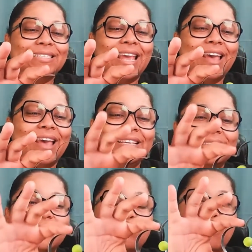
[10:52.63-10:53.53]
They have these
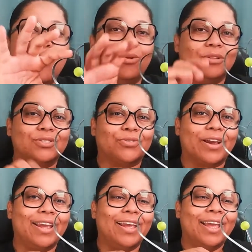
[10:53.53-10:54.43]
little molds,
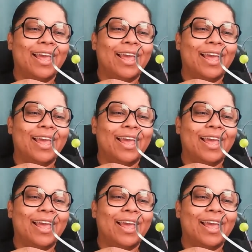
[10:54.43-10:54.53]
right?